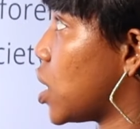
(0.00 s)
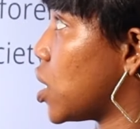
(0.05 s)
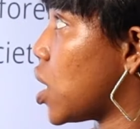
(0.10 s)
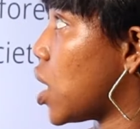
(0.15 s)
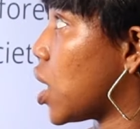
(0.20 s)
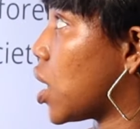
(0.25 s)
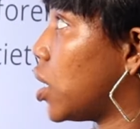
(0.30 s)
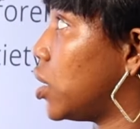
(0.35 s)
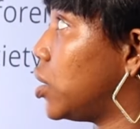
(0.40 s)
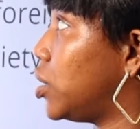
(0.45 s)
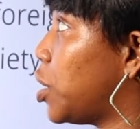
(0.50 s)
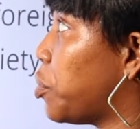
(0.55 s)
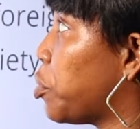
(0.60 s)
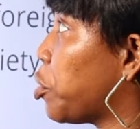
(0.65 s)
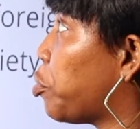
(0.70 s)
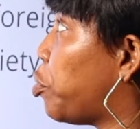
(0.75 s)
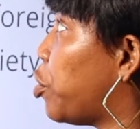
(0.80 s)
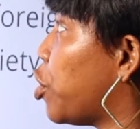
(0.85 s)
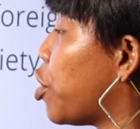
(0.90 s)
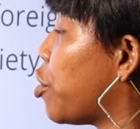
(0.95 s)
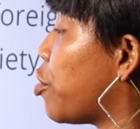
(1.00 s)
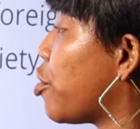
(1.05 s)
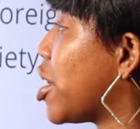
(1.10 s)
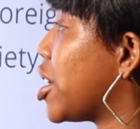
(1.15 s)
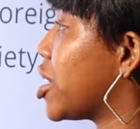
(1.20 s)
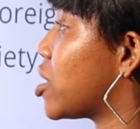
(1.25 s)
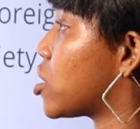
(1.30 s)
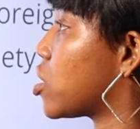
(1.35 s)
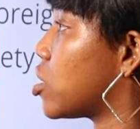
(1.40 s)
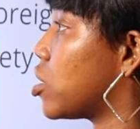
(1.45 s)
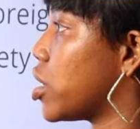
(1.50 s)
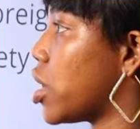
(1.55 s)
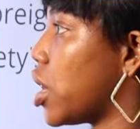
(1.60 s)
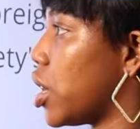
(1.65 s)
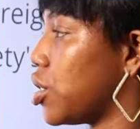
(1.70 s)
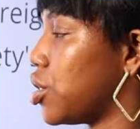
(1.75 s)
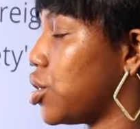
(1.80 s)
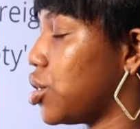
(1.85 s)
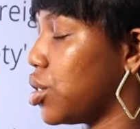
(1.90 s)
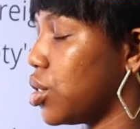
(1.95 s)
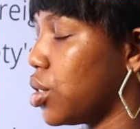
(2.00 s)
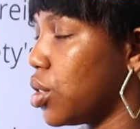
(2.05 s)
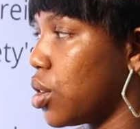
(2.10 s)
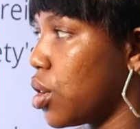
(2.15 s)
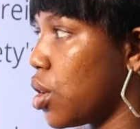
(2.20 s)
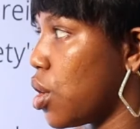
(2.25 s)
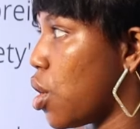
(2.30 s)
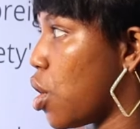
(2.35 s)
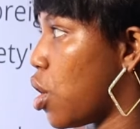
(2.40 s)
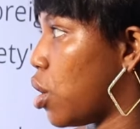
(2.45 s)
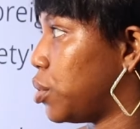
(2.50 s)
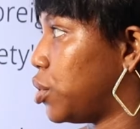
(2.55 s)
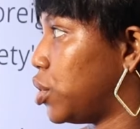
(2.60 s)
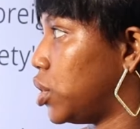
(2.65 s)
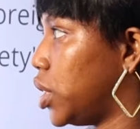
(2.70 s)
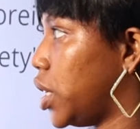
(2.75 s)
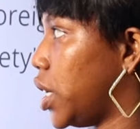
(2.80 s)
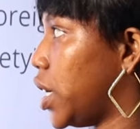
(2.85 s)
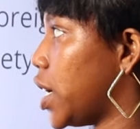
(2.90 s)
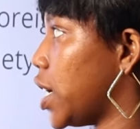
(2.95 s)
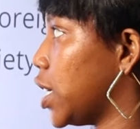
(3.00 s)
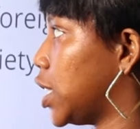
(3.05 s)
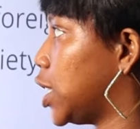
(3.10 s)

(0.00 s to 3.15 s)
that academic playwrights dash Option A,